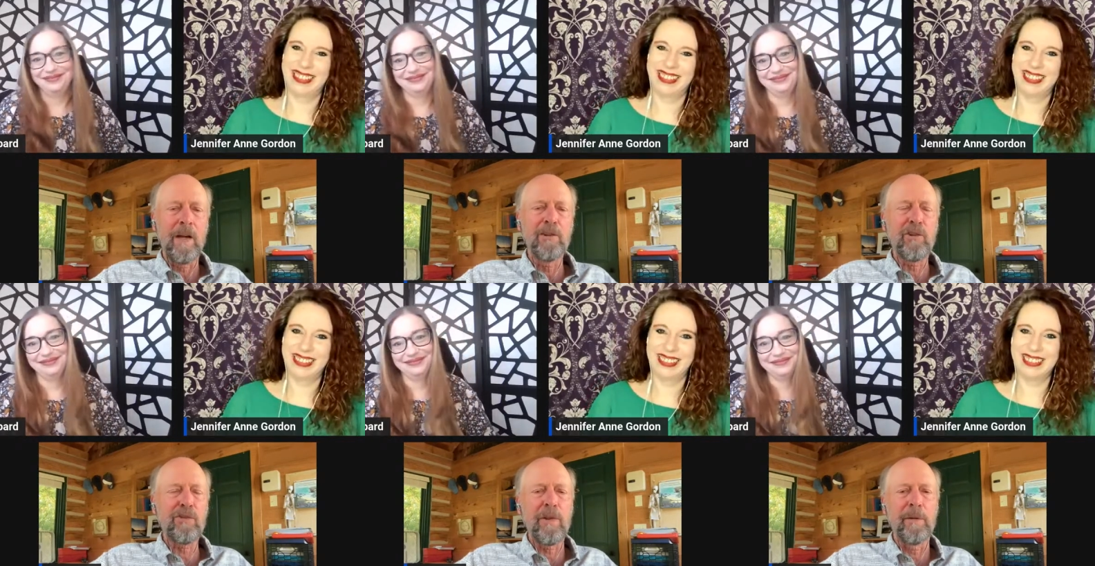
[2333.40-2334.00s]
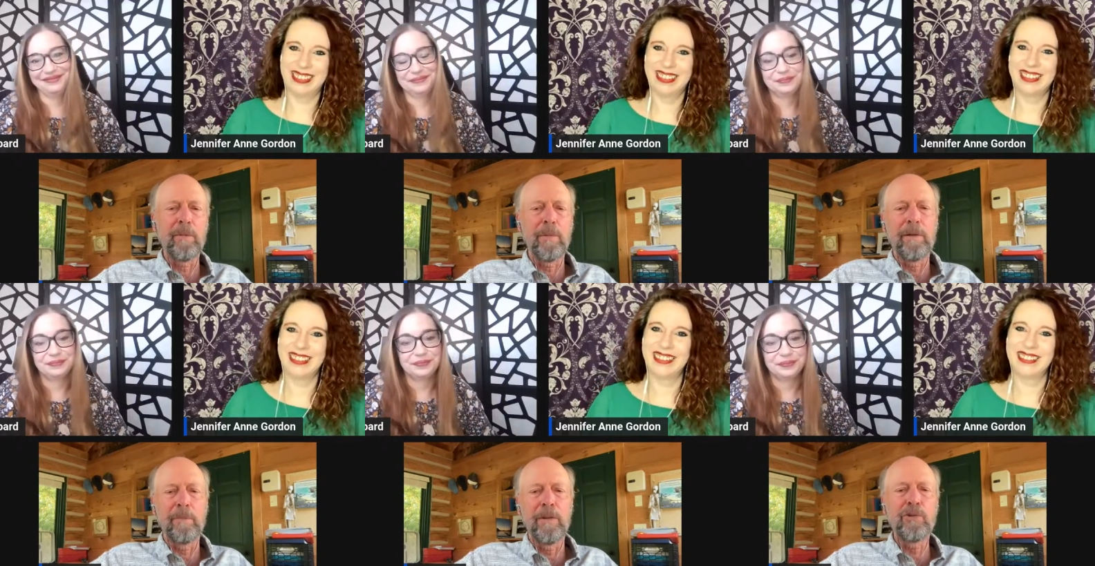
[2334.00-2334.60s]
Speaker 1: I just, I, I,
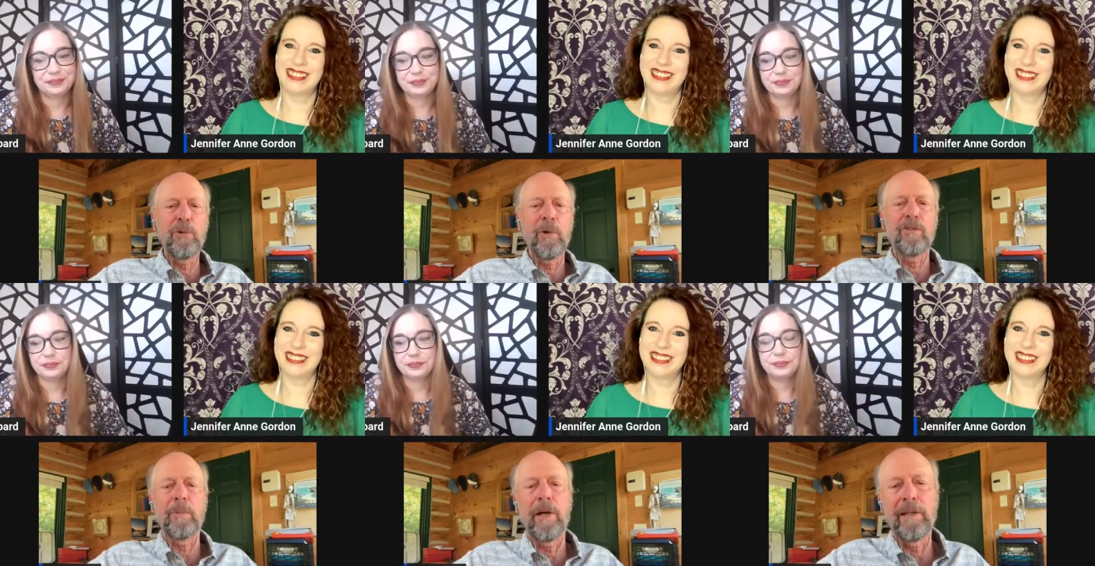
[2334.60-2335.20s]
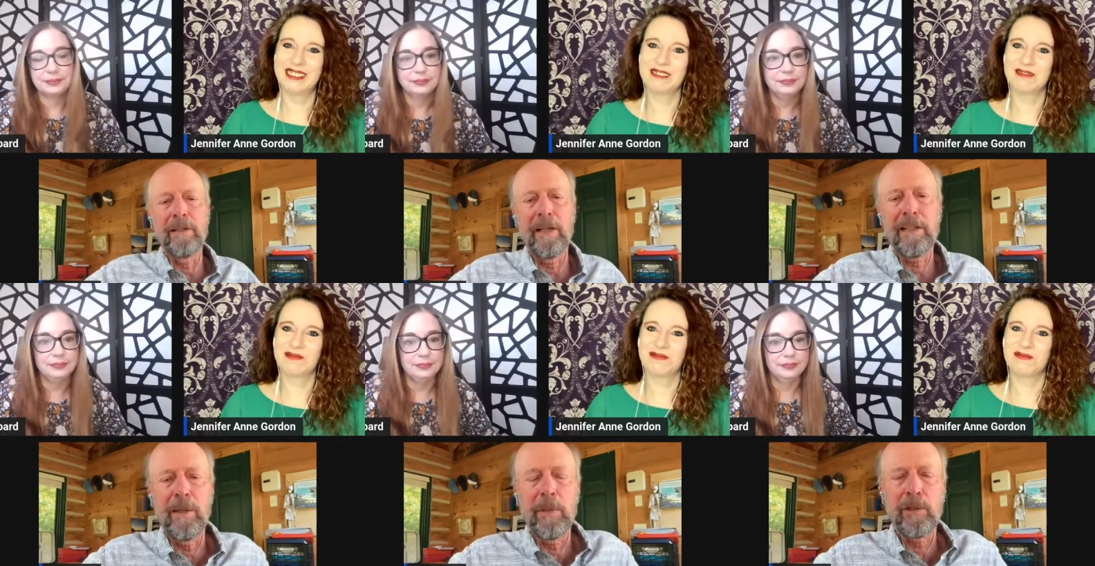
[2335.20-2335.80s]
mean, the two ends of my
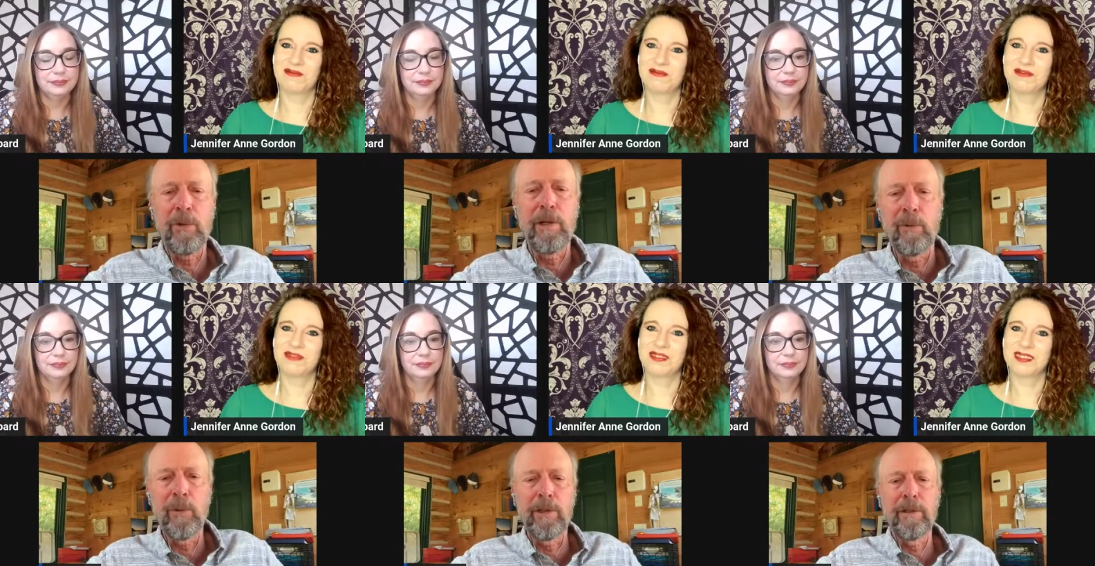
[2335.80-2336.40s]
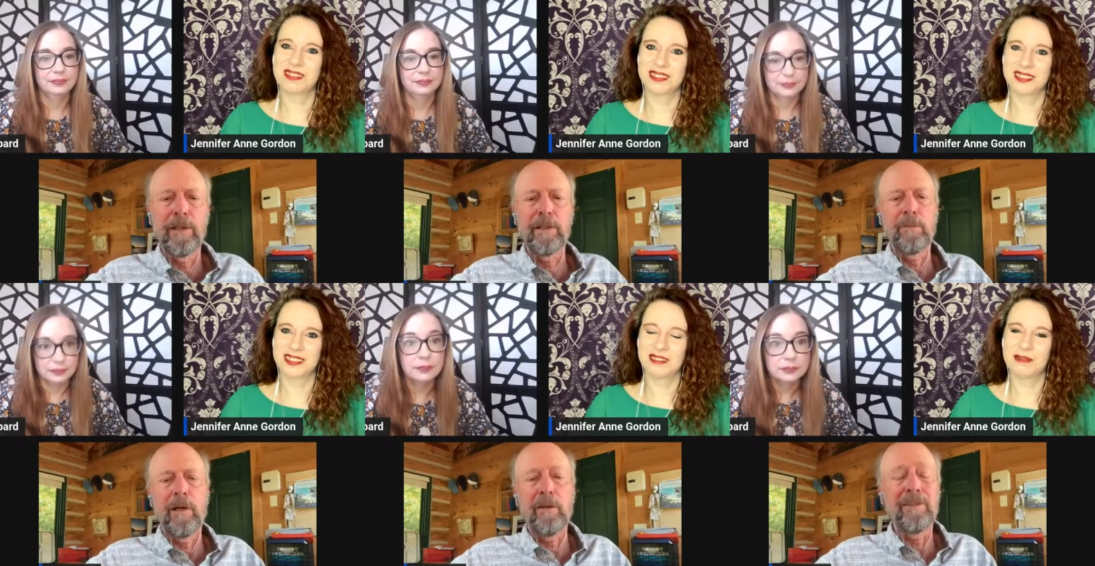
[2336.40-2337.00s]
academic career were uh,
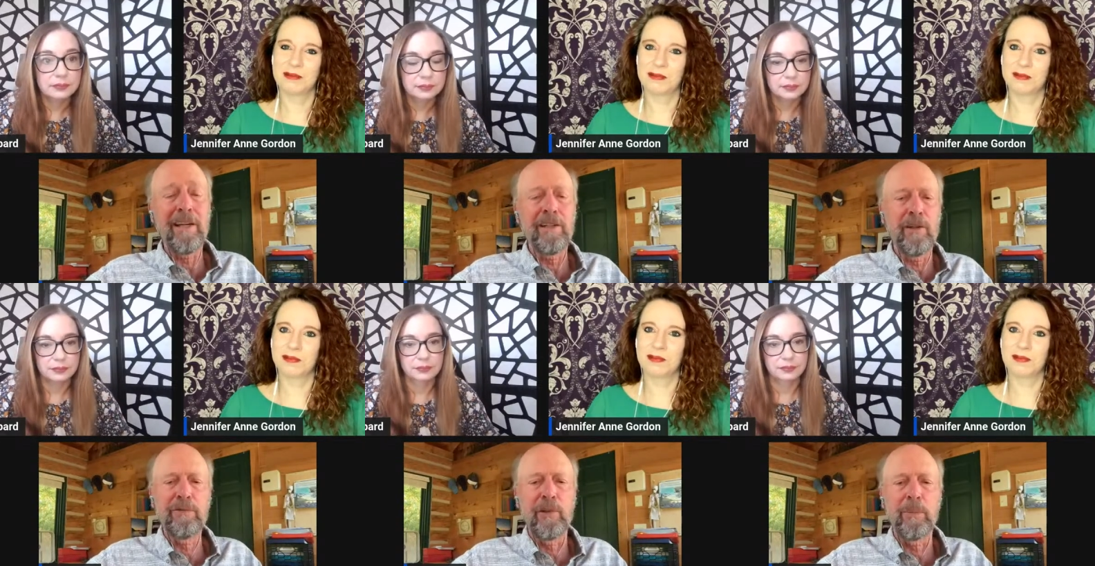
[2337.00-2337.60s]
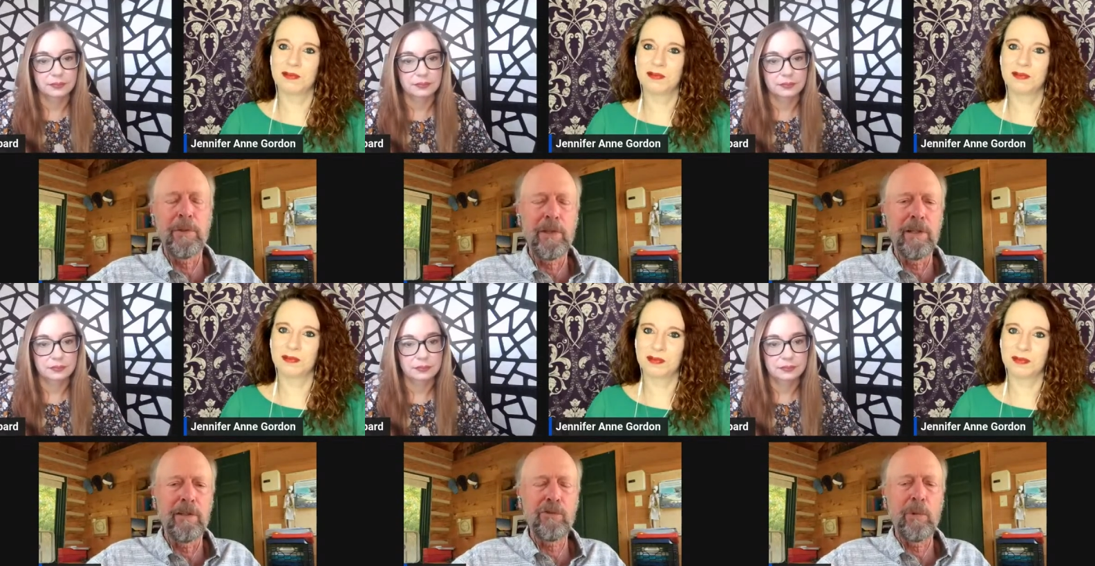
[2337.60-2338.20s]
I got into film at the
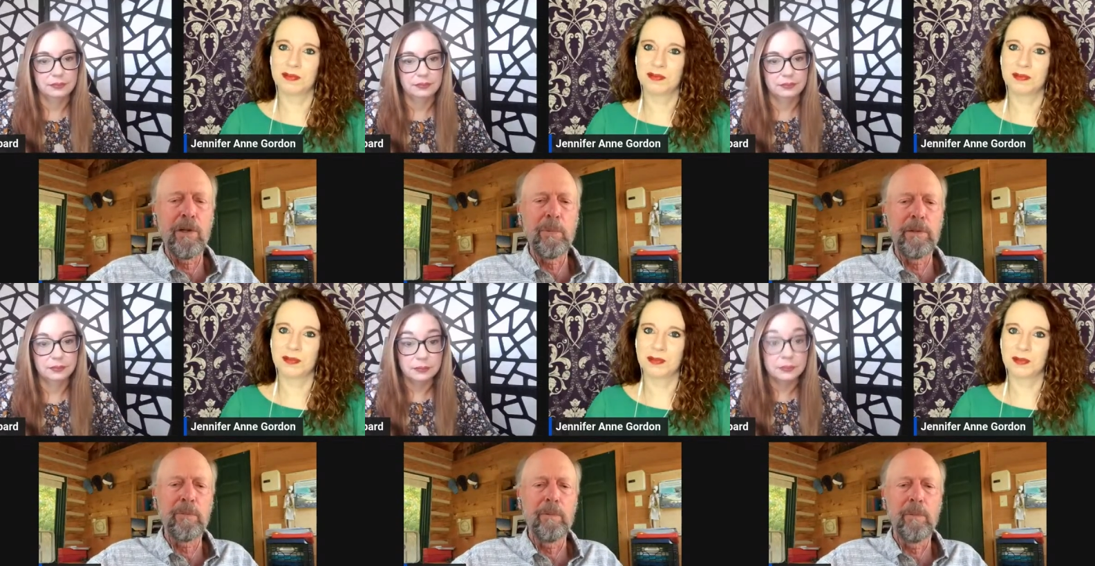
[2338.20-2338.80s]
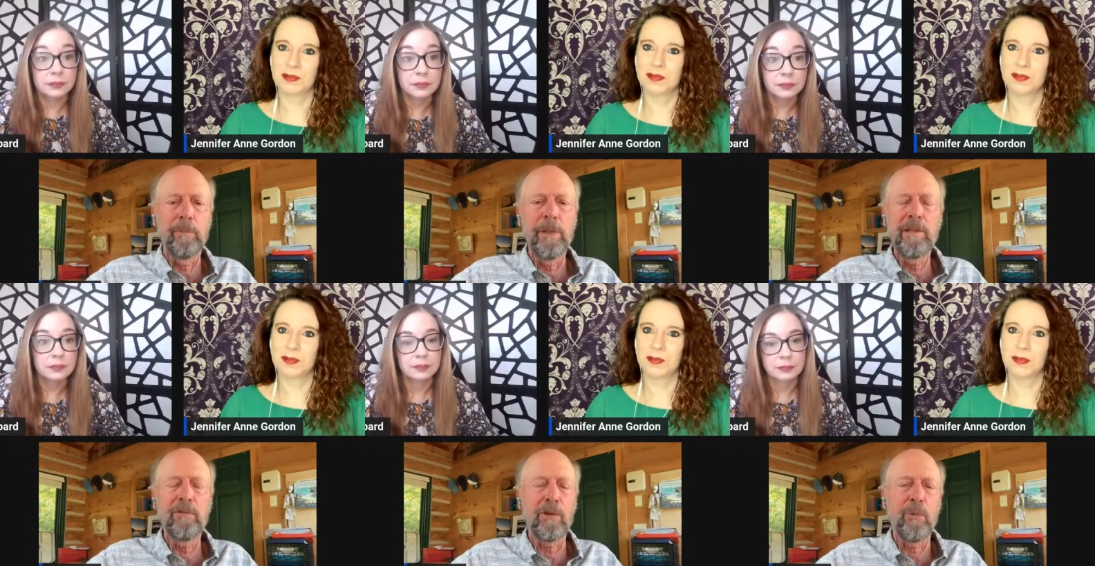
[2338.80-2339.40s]
end as well, but
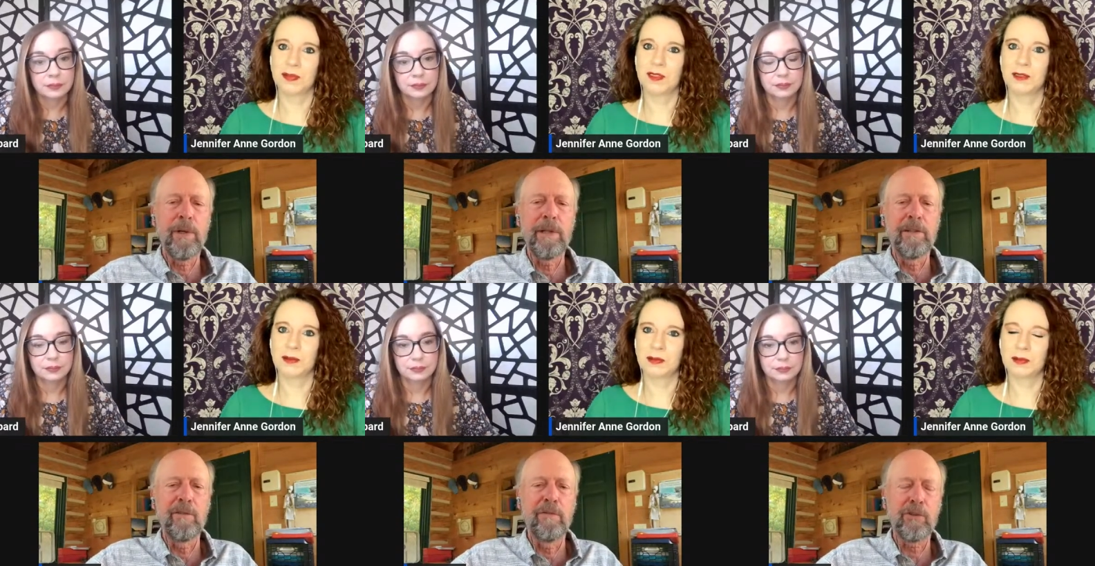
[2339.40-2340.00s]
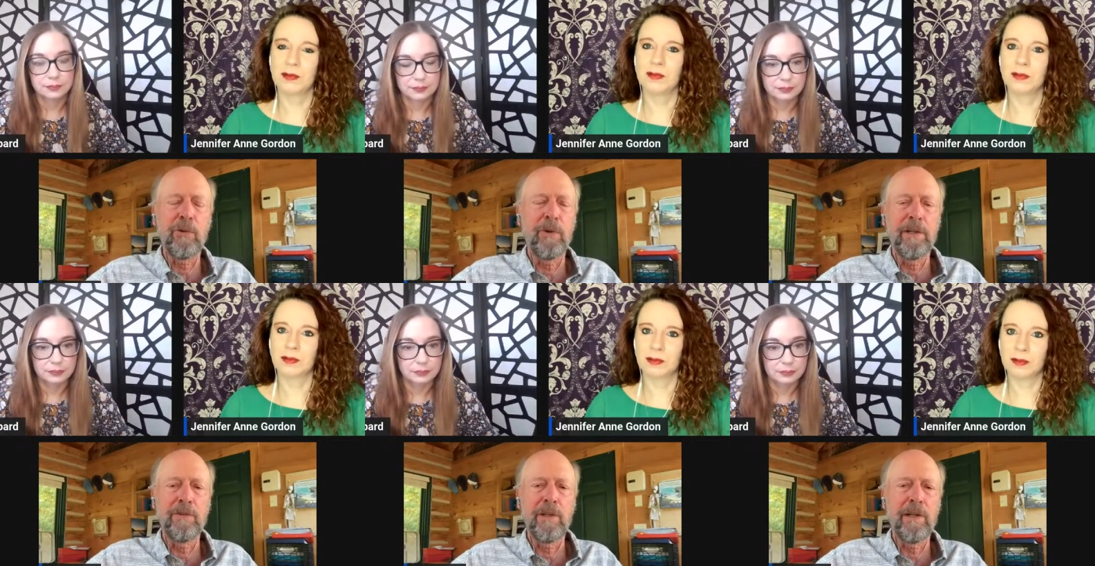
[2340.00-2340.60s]
medieval it went in and Victorian at the